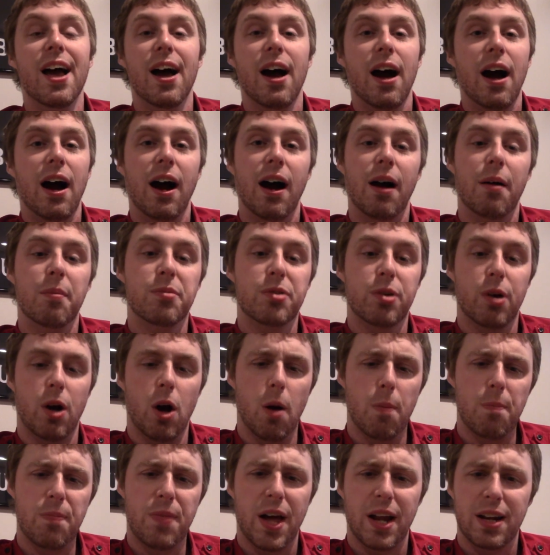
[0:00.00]
So I
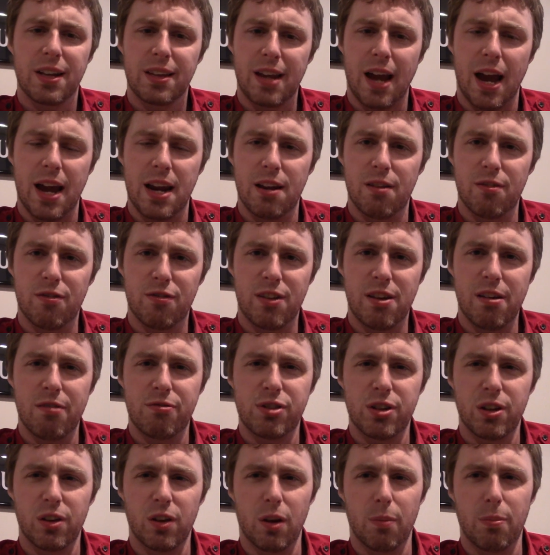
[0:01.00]
hope that kind of
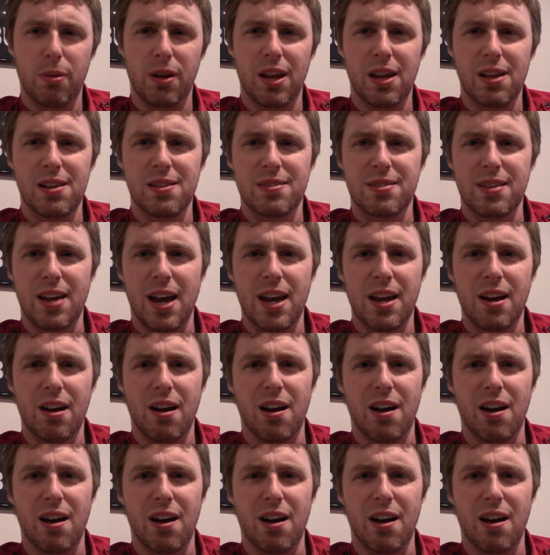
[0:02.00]
gives you a little bit of insight